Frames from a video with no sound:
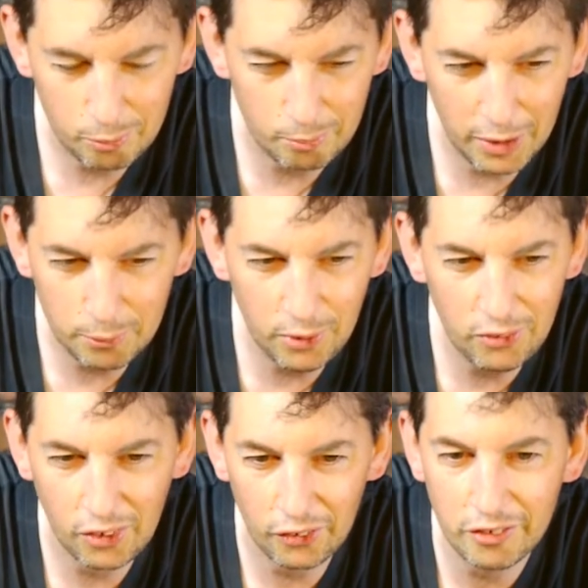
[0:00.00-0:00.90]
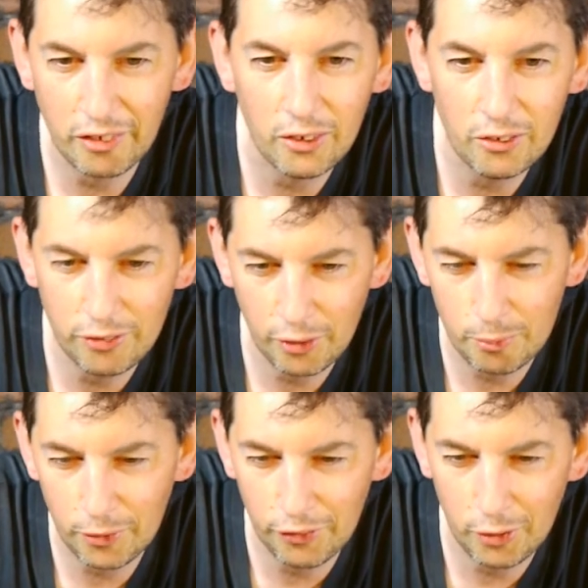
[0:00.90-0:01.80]
make music on your own for
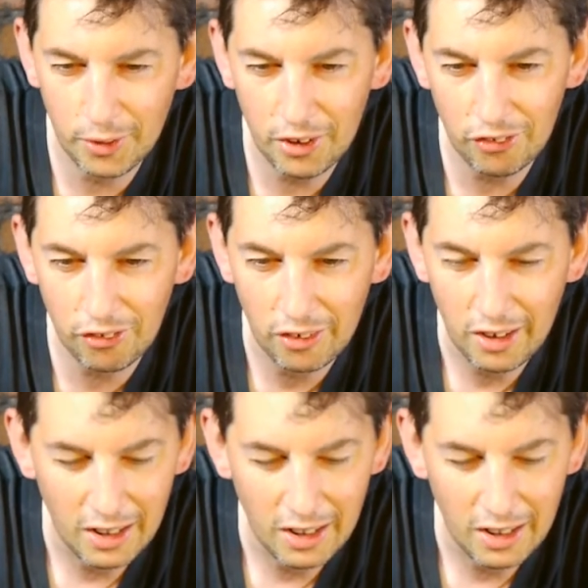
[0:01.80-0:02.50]
a few minutes,